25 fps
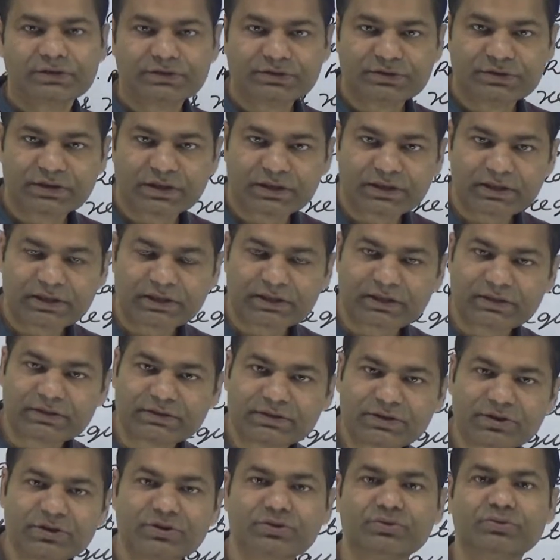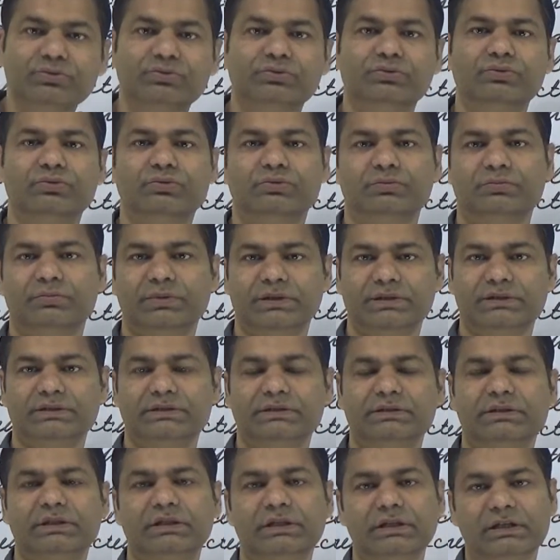generator G2 bus
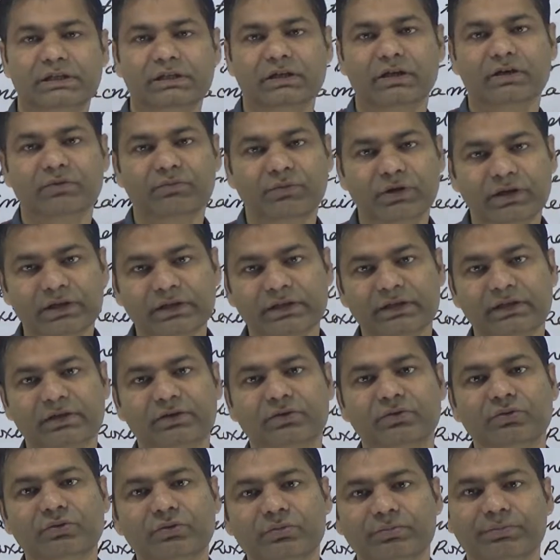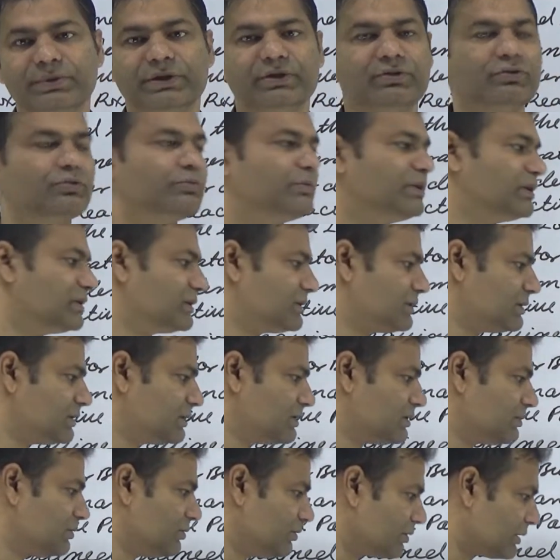converted into PQ bus.
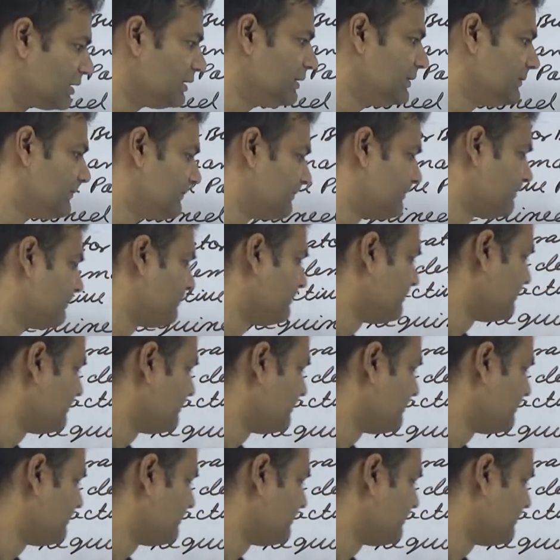Okay,